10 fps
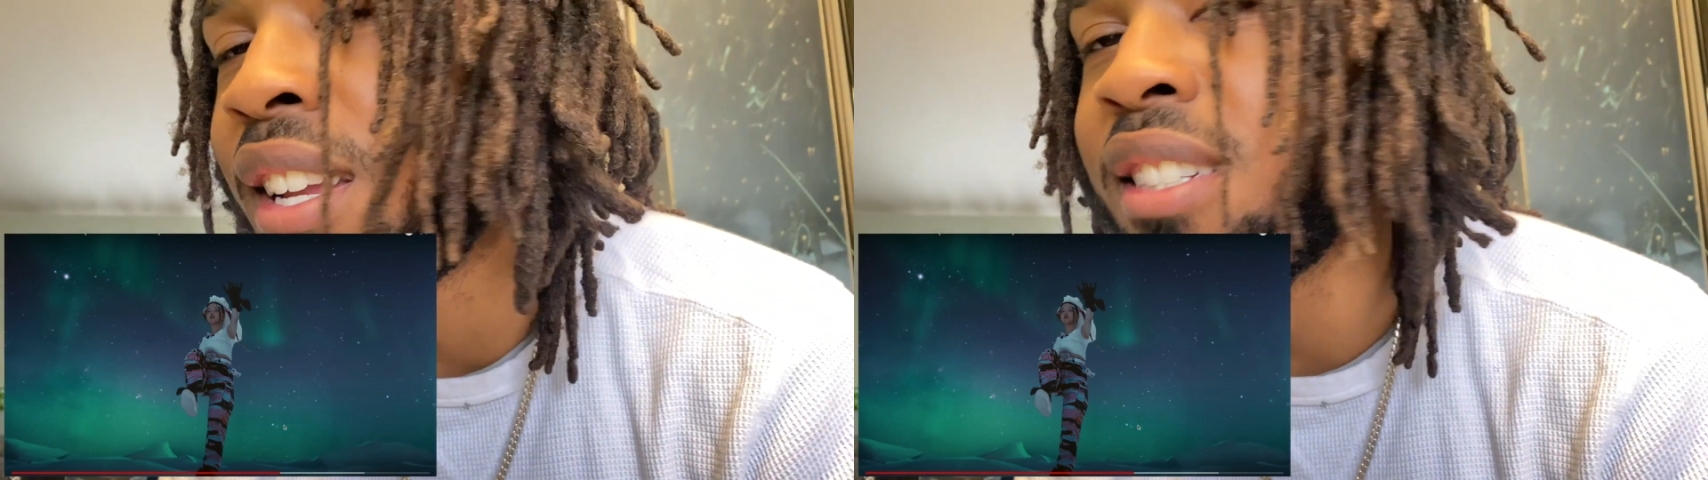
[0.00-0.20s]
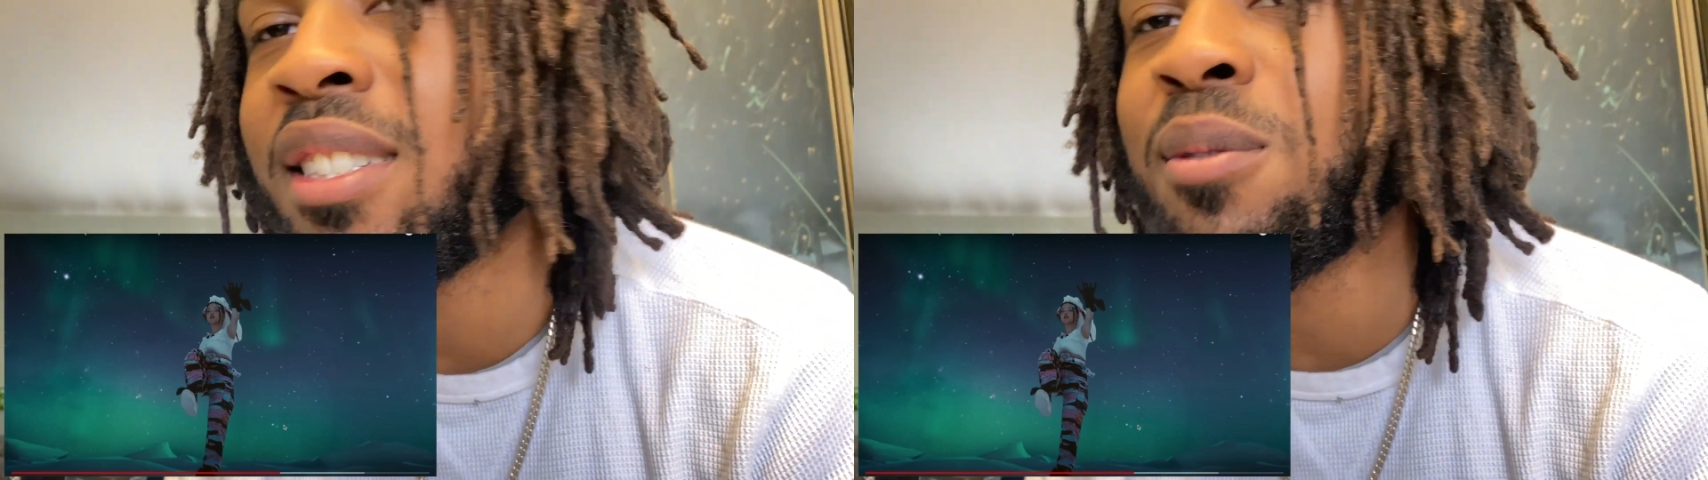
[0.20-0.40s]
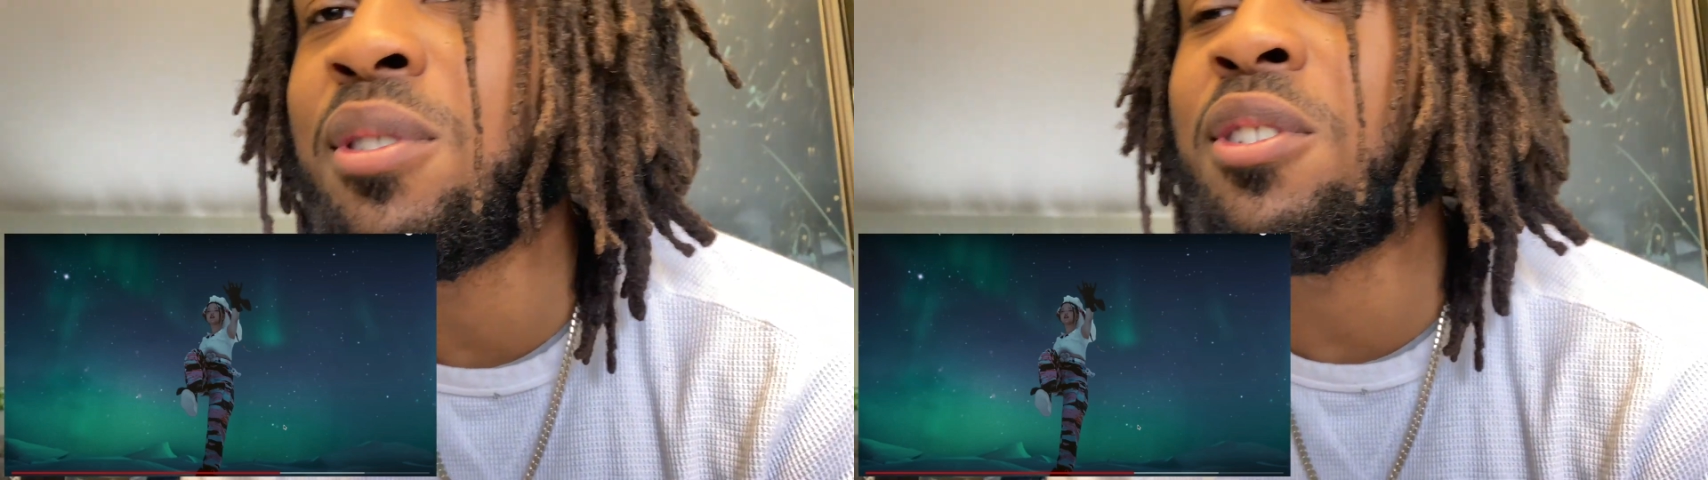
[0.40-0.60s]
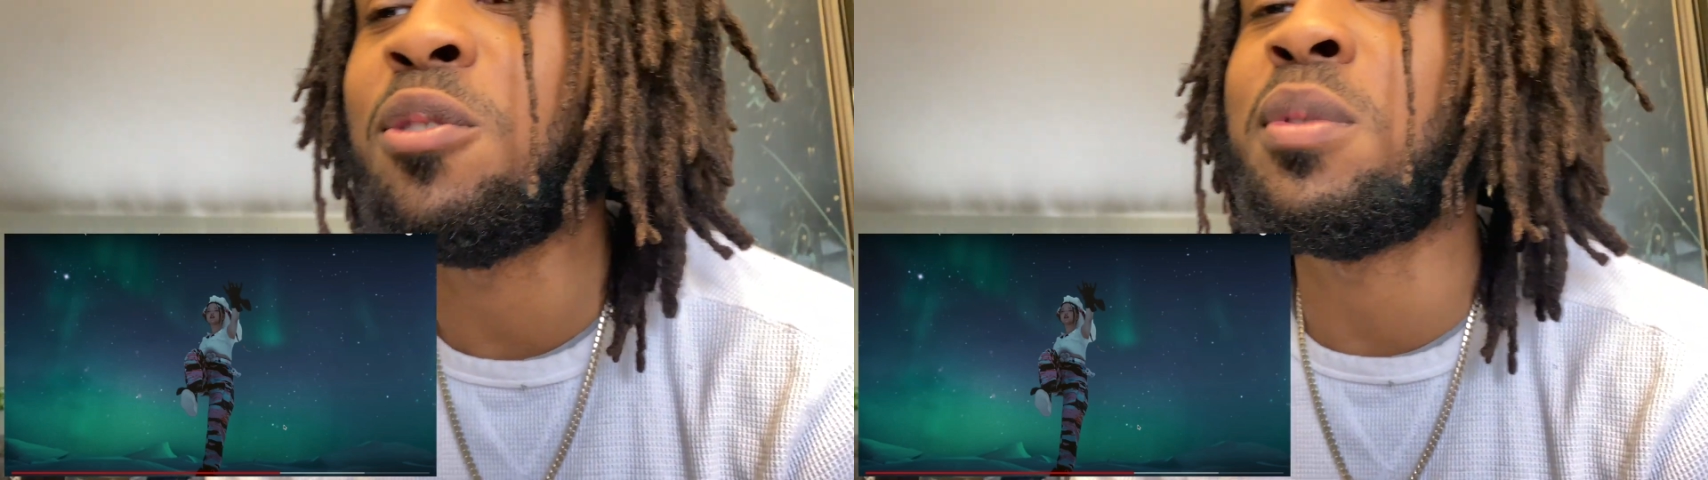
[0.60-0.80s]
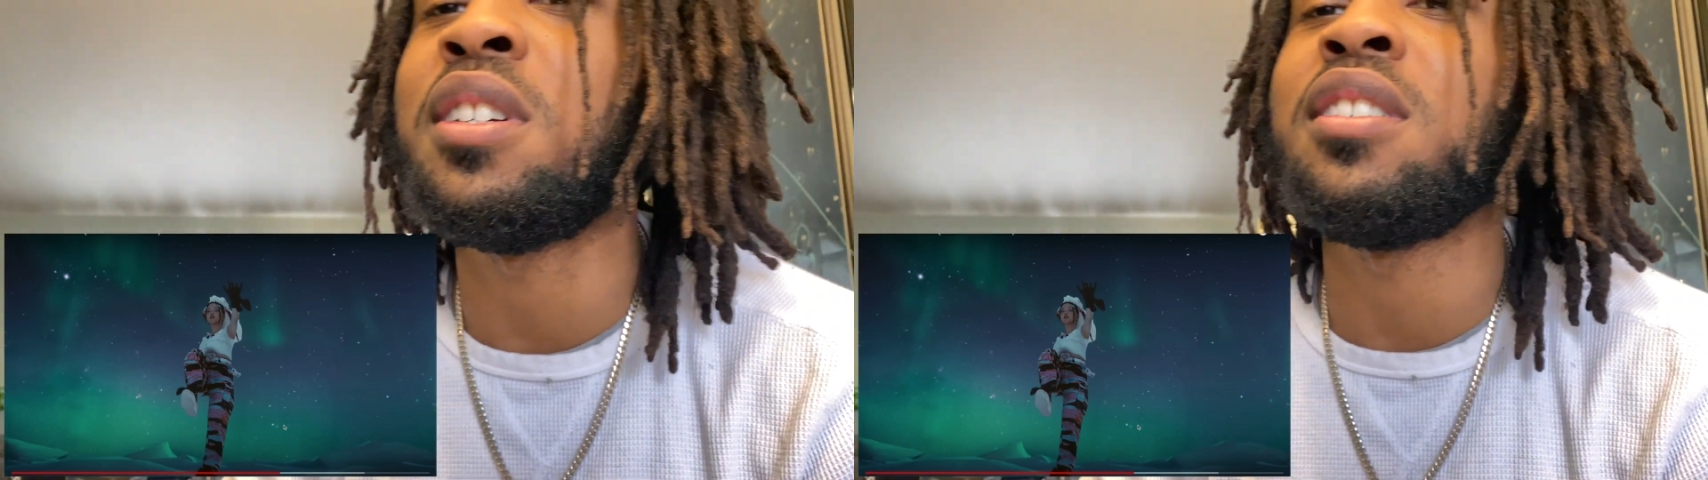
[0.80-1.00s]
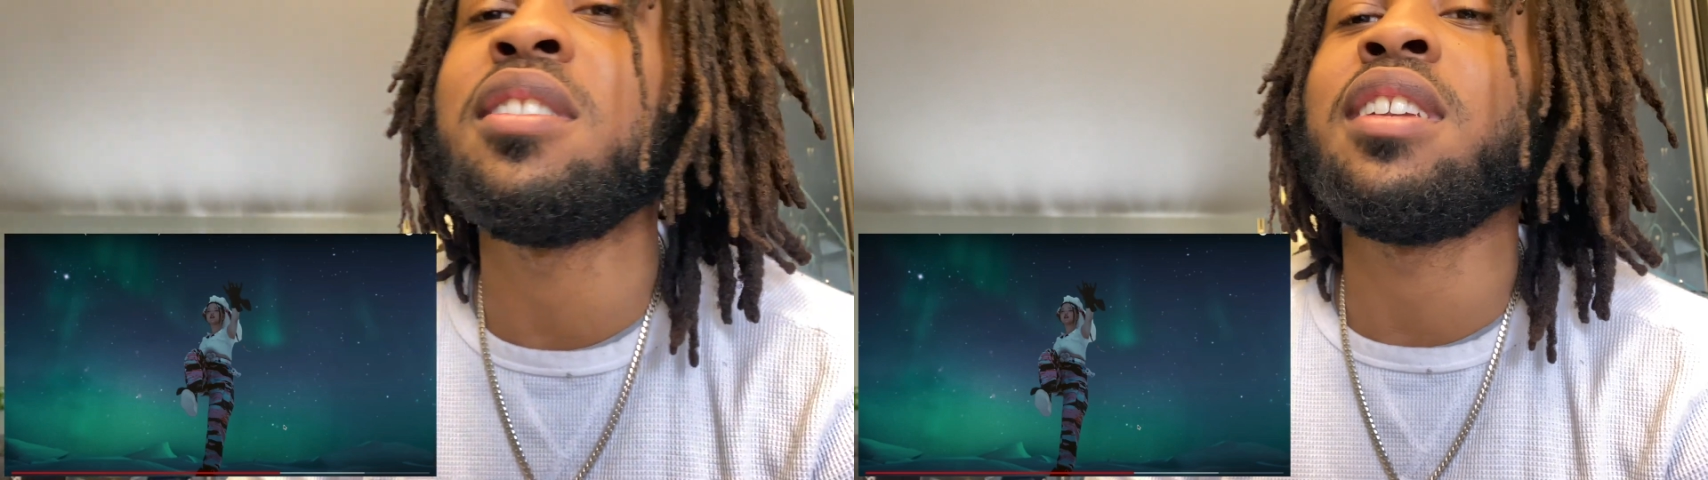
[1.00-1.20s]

That shit was so bad.